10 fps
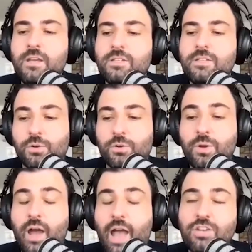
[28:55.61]
So,
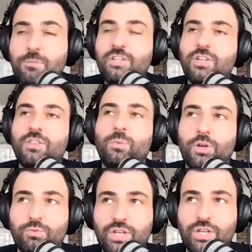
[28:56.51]
and you mentioned the
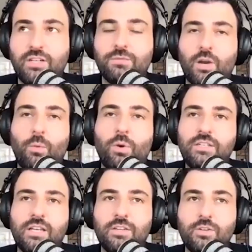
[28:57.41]
word regenerative, and I want to
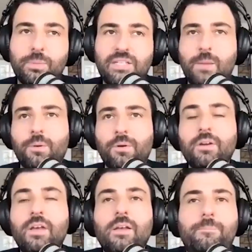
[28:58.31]
dig a little bit deeper
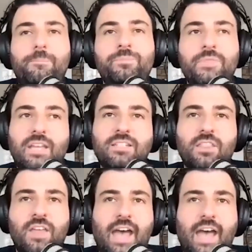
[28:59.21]
into
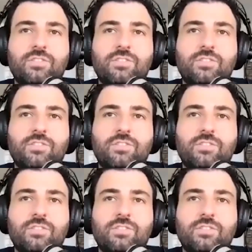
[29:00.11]
that.